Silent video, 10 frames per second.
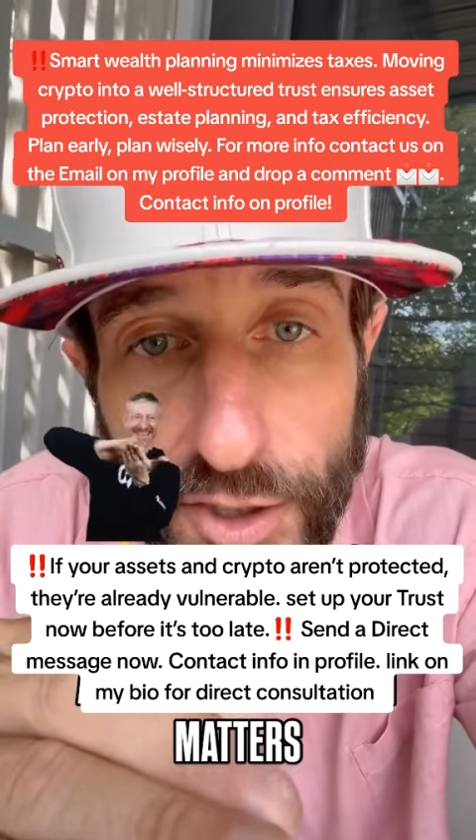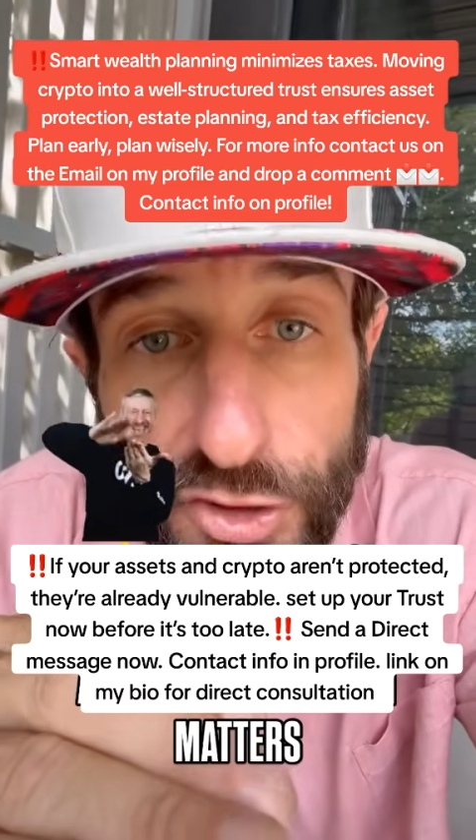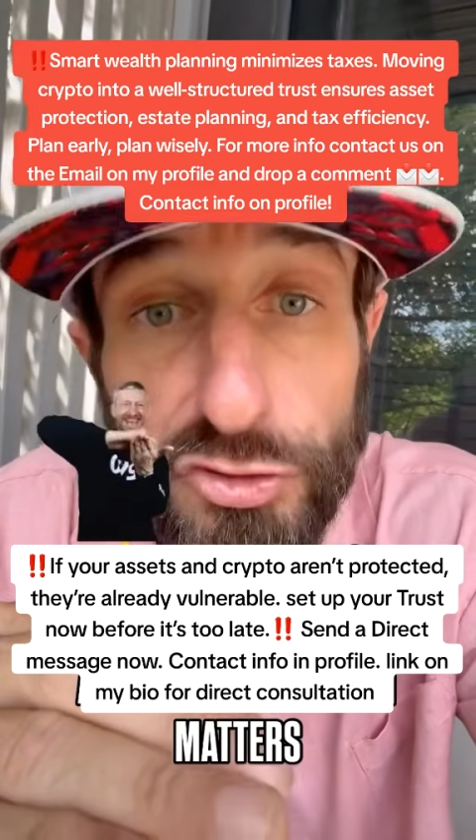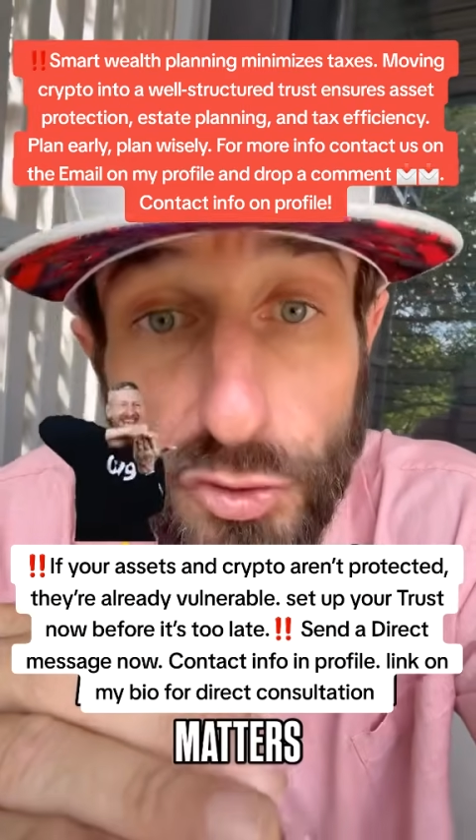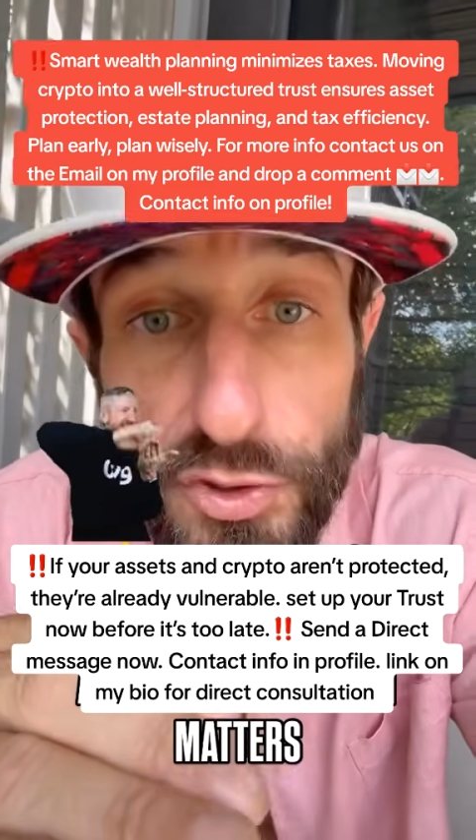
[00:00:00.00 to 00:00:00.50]

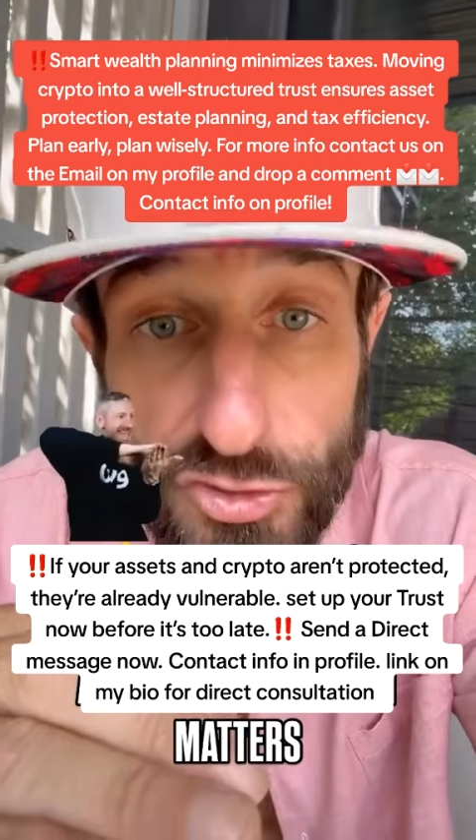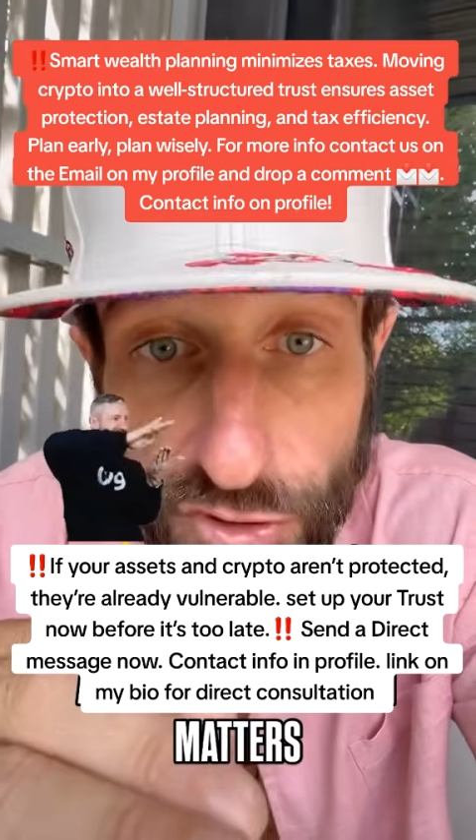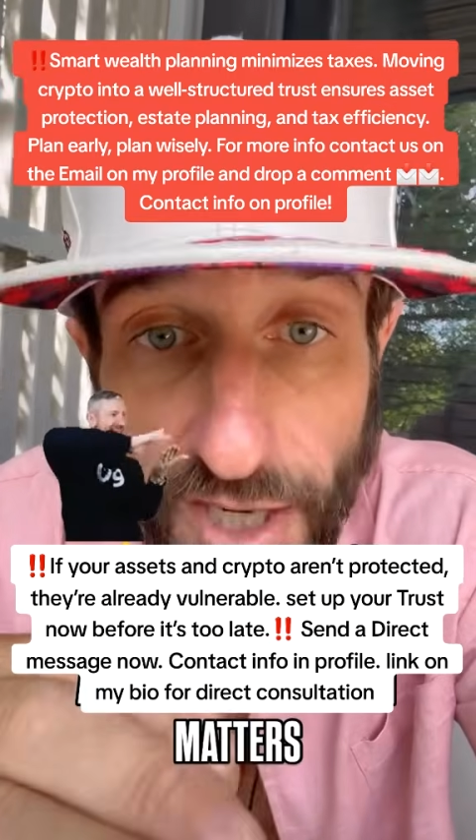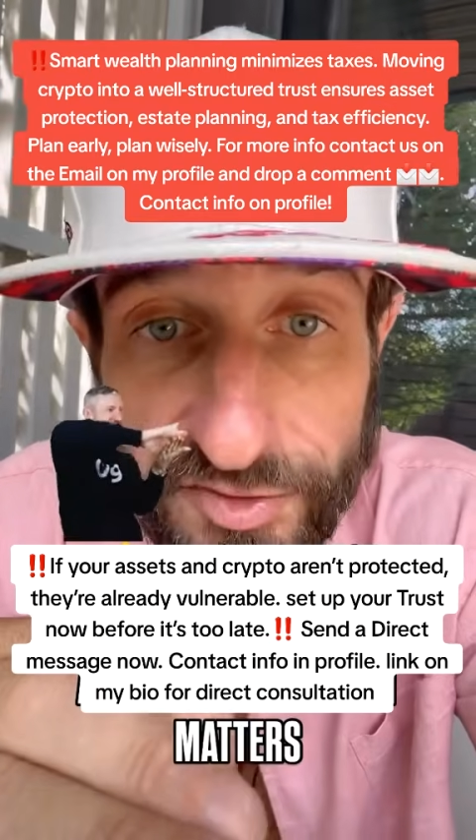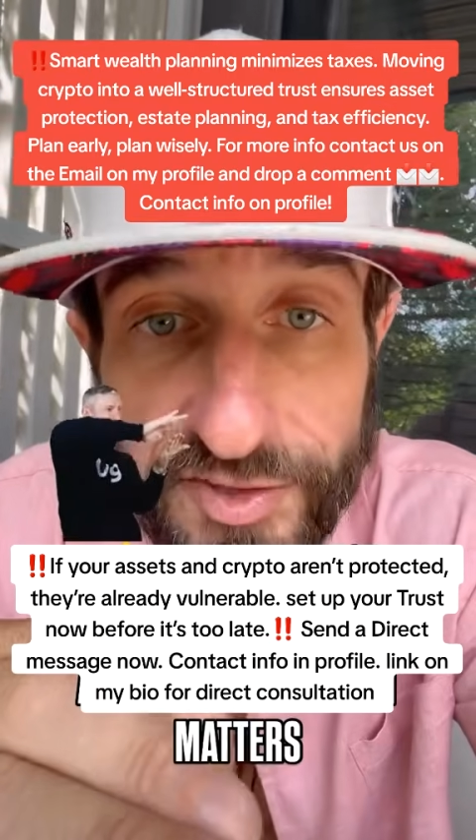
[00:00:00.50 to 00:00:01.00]
to the
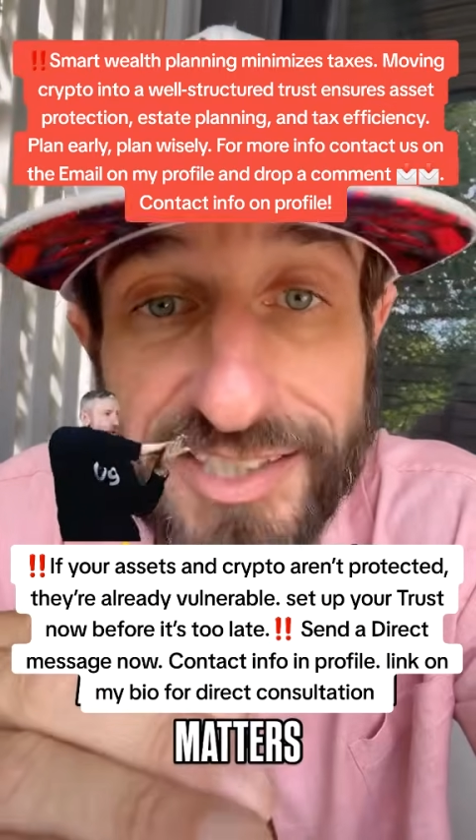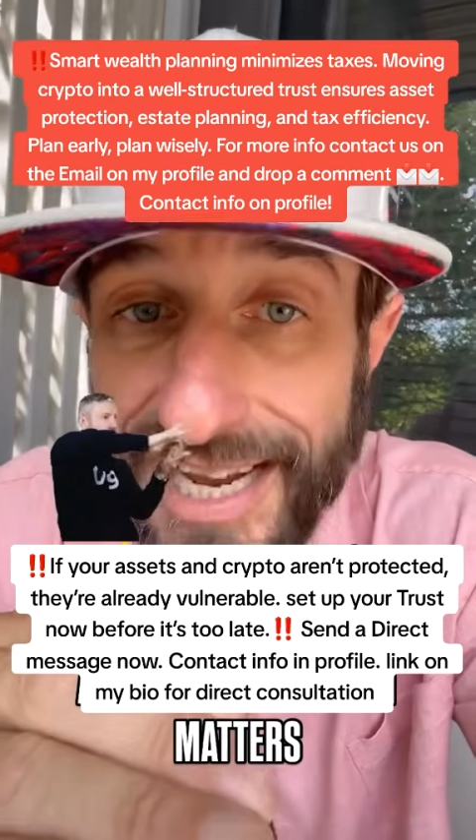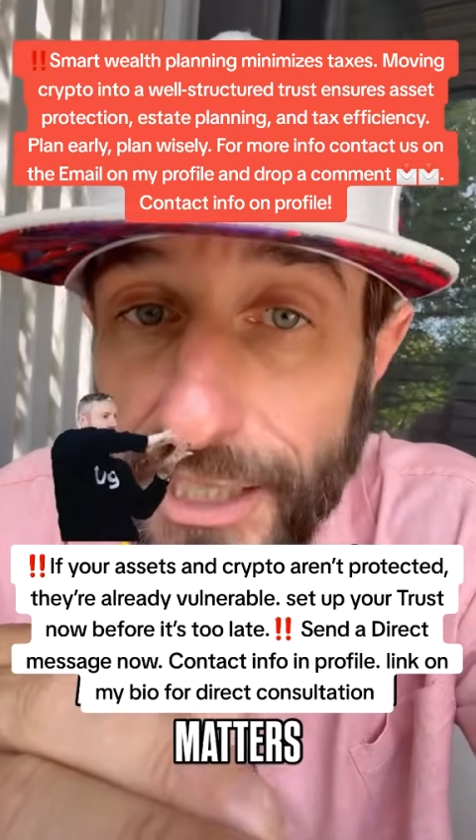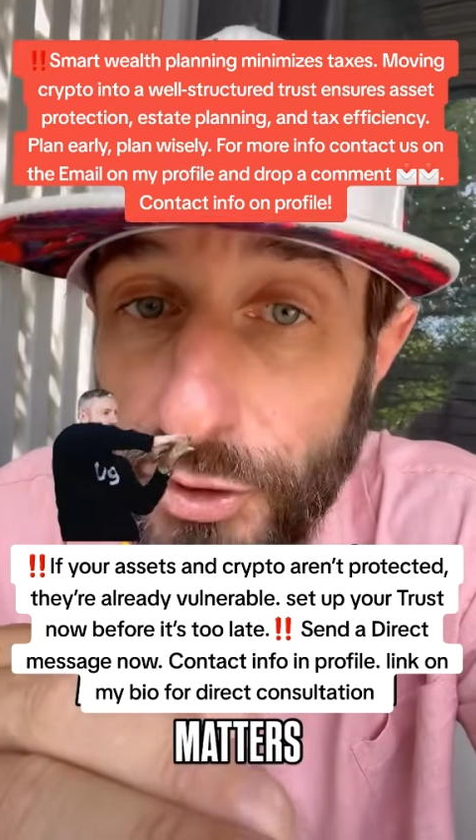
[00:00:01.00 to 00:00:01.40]
trust the day you